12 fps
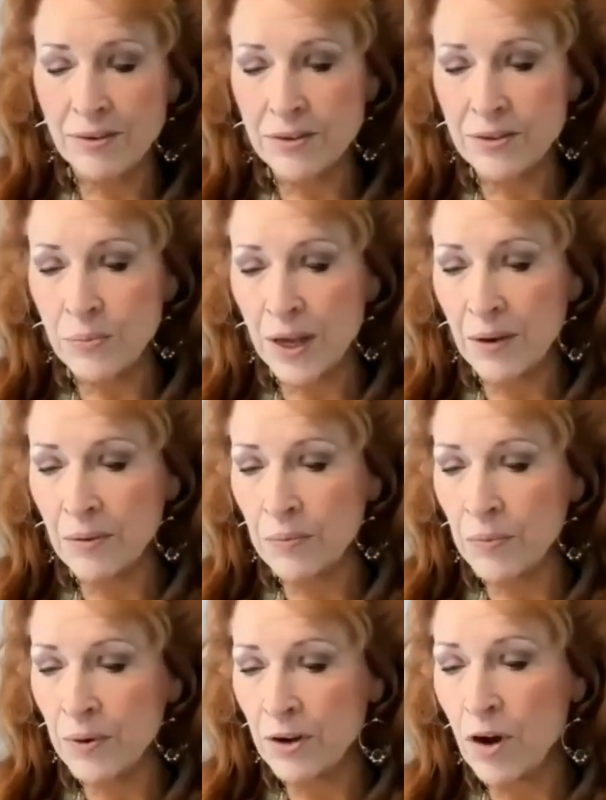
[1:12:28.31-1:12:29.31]
and we
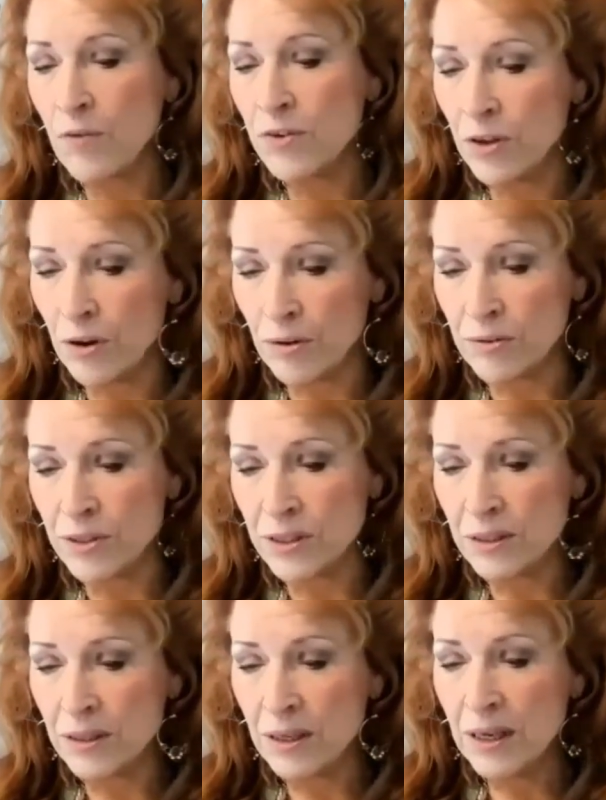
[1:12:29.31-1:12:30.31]
went over those,